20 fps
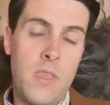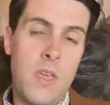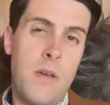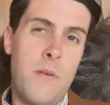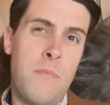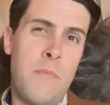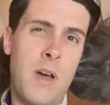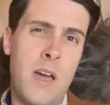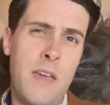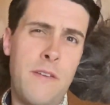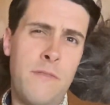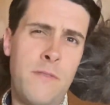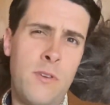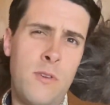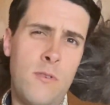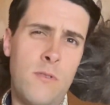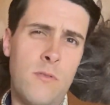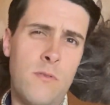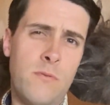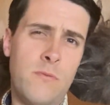My
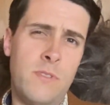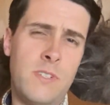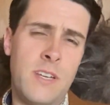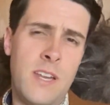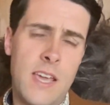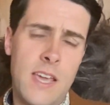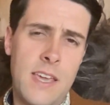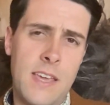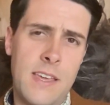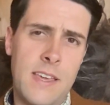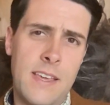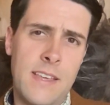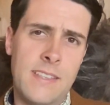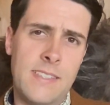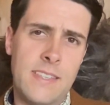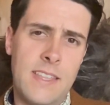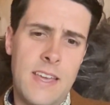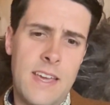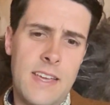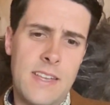view today is
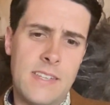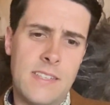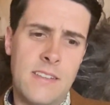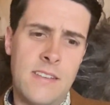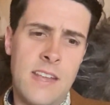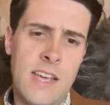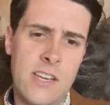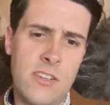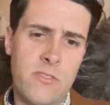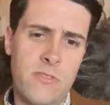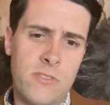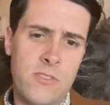that national